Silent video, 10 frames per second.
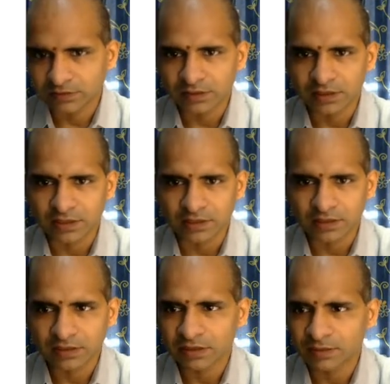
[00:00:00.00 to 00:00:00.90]
then
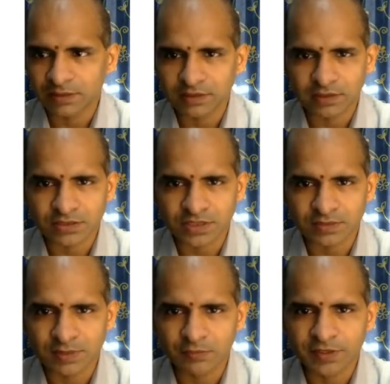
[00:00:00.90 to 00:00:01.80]
the
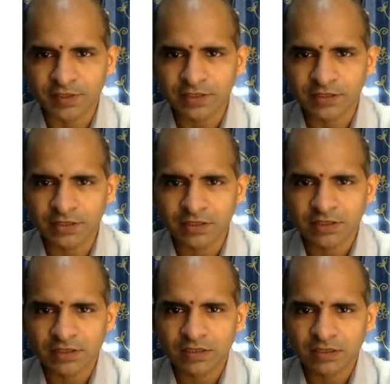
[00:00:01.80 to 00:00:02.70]
statement we need,
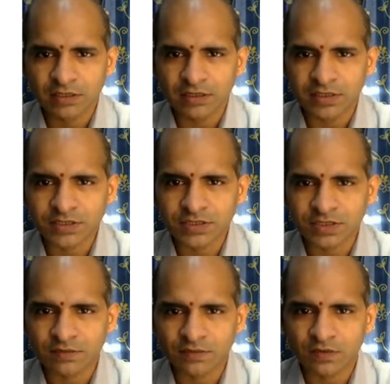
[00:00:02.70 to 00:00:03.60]
instead
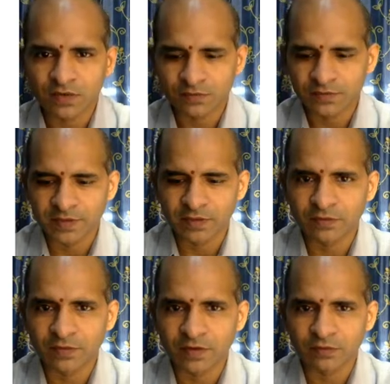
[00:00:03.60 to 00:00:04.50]
of for we will go
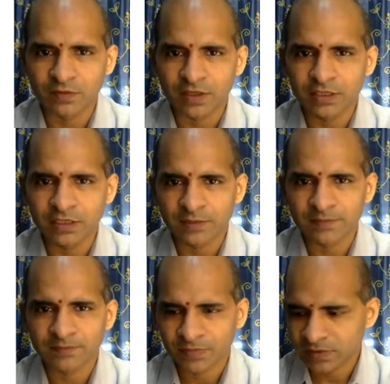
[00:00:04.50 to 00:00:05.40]
for while.
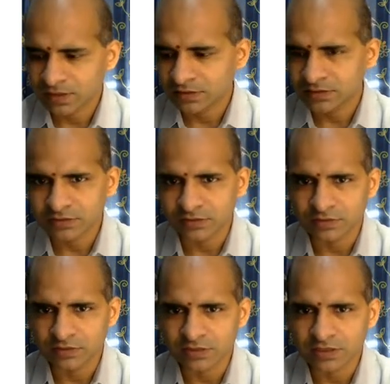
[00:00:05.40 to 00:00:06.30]
So
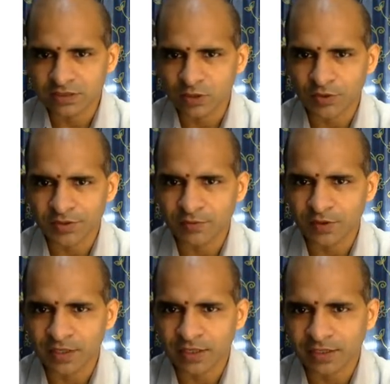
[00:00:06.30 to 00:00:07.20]
this is not required
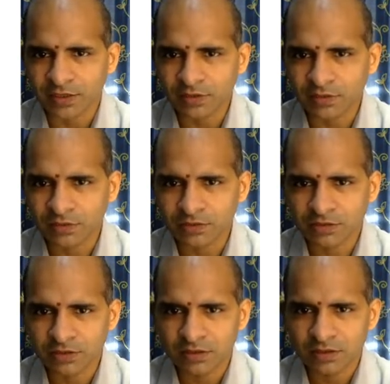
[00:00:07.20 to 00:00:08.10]
right now
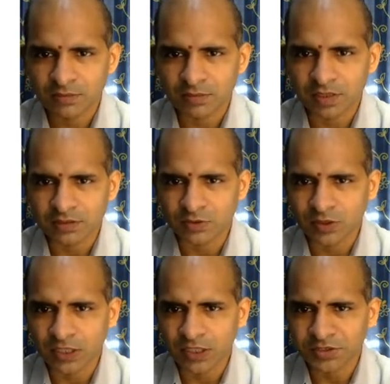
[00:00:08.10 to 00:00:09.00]
because only
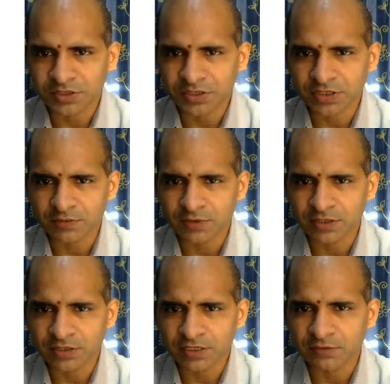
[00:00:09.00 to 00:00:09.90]
condition is required
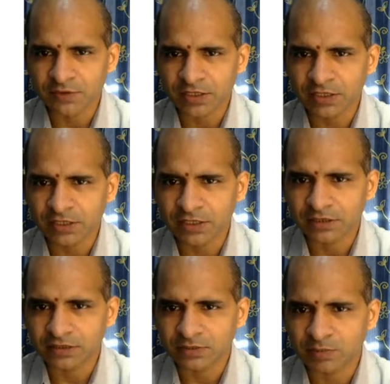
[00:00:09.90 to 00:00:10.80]
inside while, and
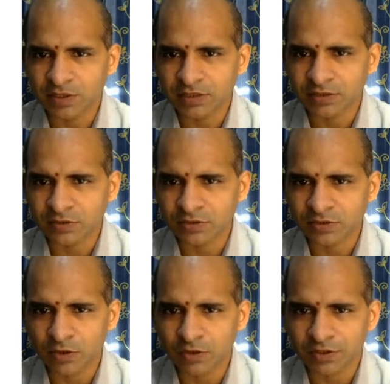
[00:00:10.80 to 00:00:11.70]
this part is also
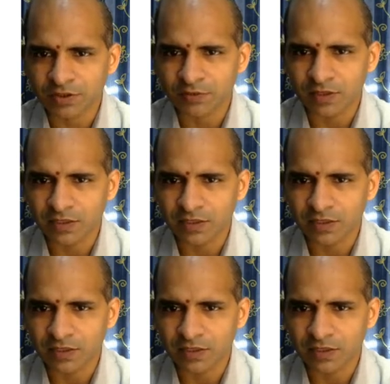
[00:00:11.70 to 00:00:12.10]
not required.